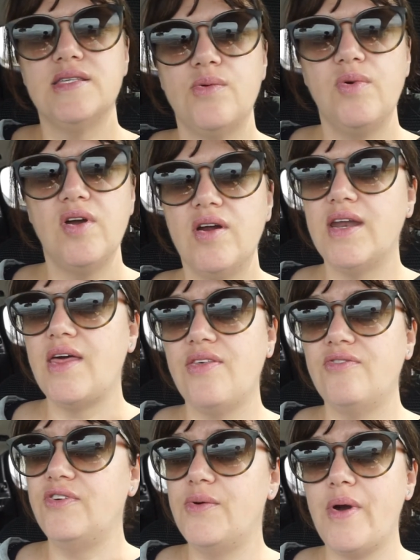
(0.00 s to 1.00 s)
we're
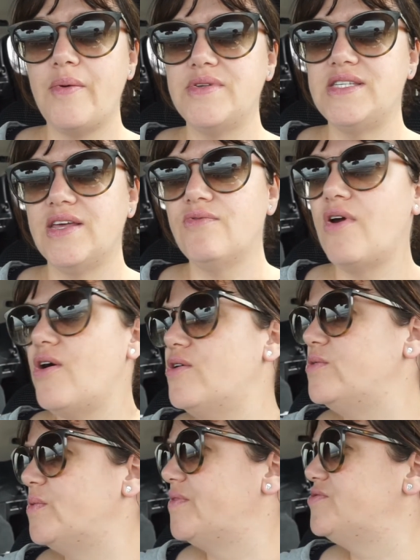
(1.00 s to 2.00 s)
another few hours down the
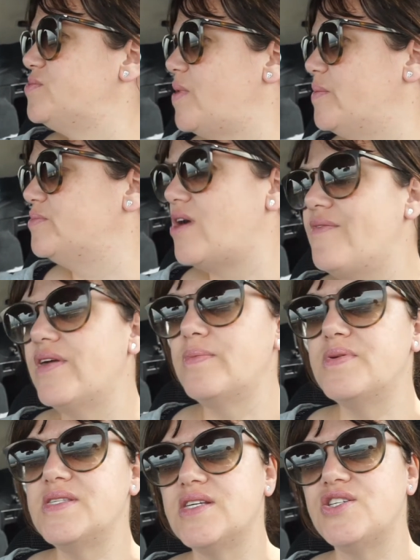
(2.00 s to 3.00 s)
road. We've swapped driving
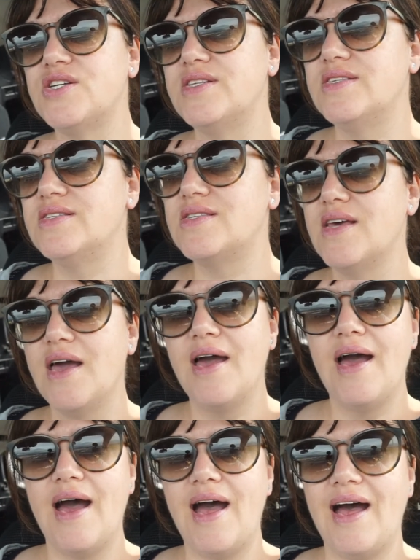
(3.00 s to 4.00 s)
positions.
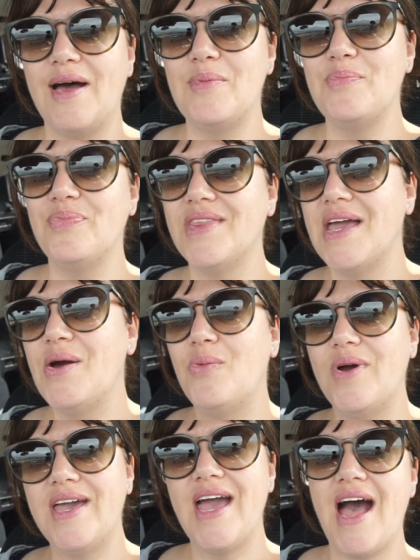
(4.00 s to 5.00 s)

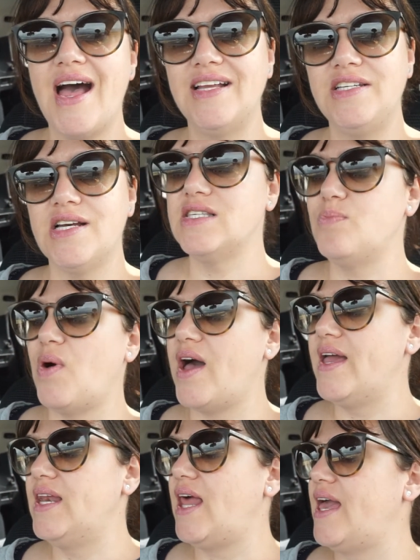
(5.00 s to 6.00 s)
We are just
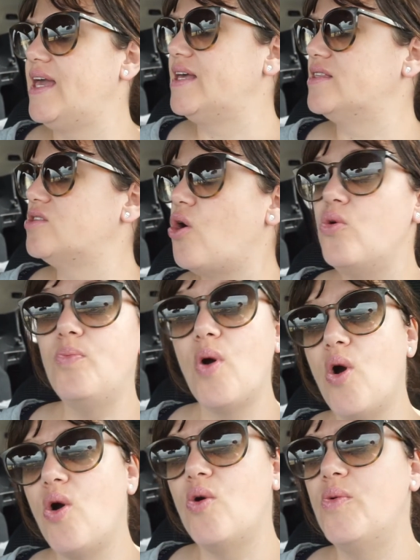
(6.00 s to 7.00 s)
by Lake
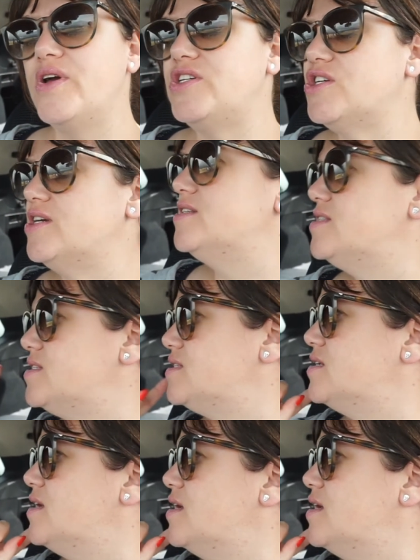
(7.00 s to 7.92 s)
Taupo, which is